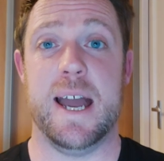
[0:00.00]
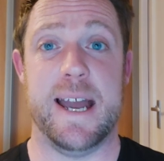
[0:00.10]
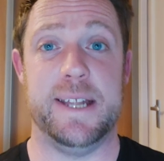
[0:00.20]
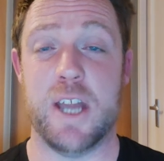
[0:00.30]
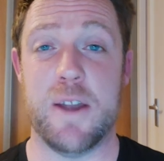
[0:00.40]

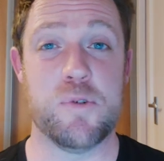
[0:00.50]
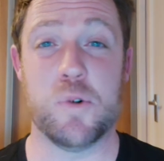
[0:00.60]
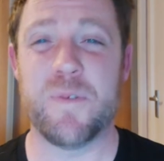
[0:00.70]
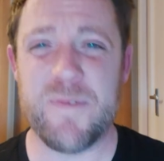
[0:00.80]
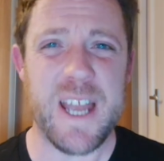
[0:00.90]
and the
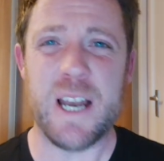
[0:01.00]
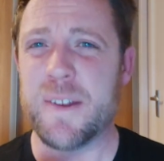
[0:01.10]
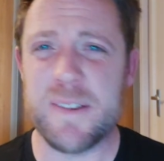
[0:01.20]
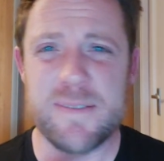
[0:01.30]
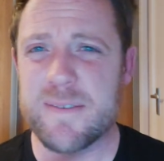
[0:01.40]
overall feel
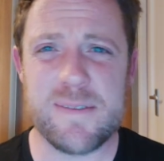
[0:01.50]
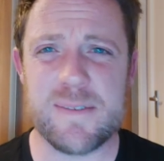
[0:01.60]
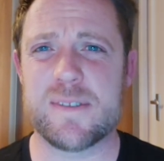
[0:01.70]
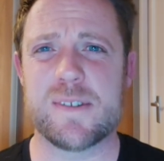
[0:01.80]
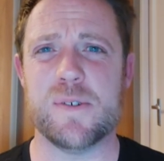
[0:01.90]
and
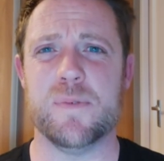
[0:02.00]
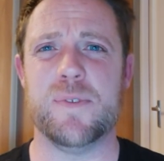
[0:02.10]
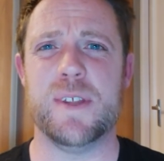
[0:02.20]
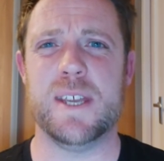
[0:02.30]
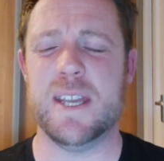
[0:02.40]
sort
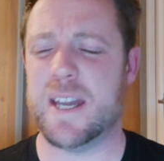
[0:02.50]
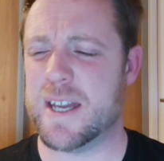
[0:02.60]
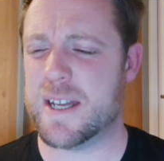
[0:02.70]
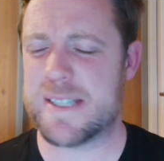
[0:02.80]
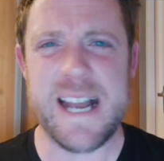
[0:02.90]
of the
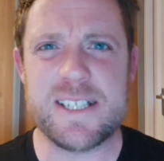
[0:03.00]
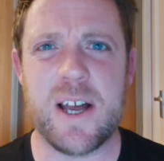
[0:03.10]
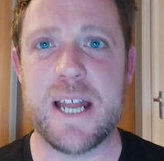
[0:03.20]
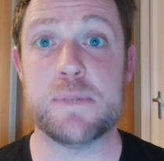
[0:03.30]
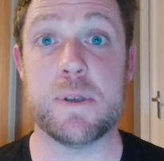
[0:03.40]
uh,
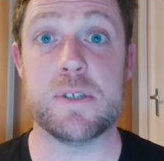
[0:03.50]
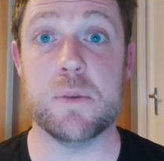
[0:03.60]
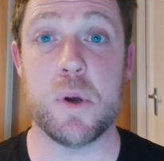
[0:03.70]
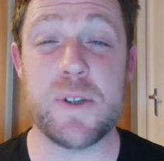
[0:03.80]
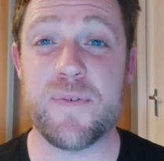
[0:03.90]
tactile aspects of
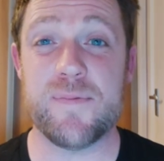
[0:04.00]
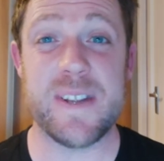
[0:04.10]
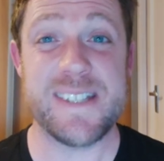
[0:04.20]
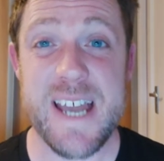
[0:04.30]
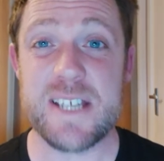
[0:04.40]
the watch are
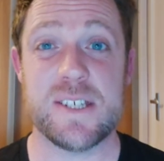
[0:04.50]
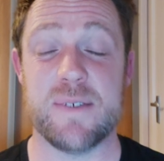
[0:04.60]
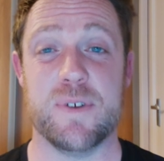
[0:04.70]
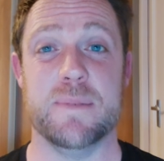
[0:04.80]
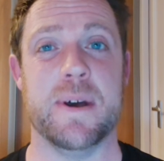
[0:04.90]

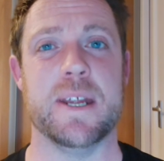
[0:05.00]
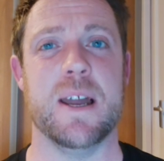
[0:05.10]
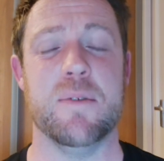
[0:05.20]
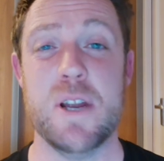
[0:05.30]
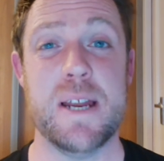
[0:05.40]
fantastic for the
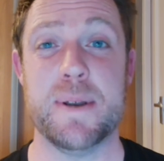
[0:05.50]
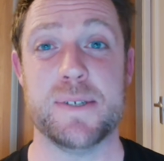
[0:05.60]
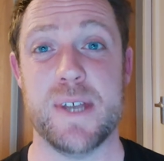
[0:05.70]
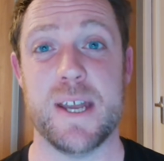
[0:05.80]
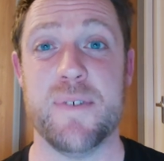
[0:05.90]
money i really
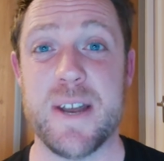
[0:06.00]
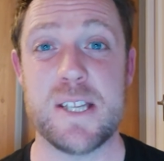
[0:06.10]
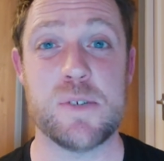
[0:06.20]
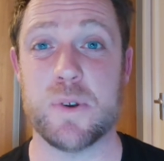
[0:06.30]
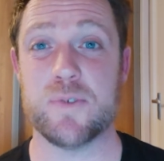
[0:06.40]
must say i've
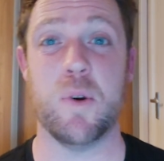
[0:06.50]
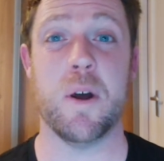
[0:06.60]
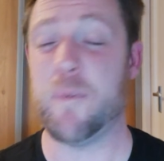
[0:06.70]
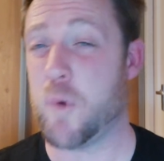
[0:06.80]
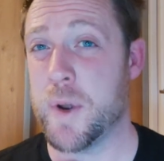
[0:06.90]
had this watch for a
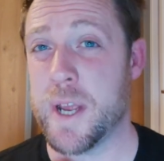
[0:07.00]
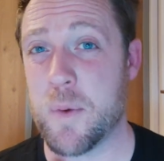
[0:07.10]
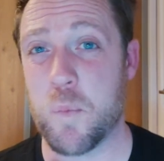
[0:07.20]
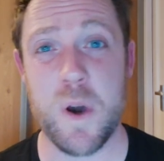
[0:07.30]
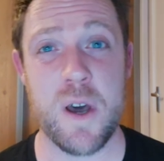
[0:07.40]
while i've worn it
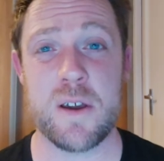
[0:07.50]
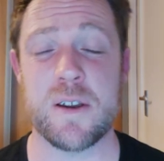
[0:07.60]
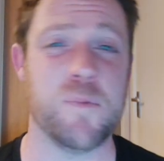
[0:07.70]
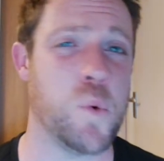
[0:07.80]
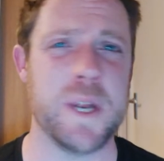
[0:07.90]
at
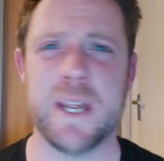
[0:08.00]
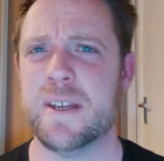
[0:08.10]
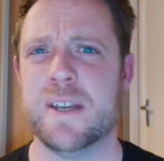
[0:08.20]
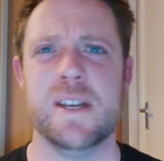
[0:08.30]
work i've worn it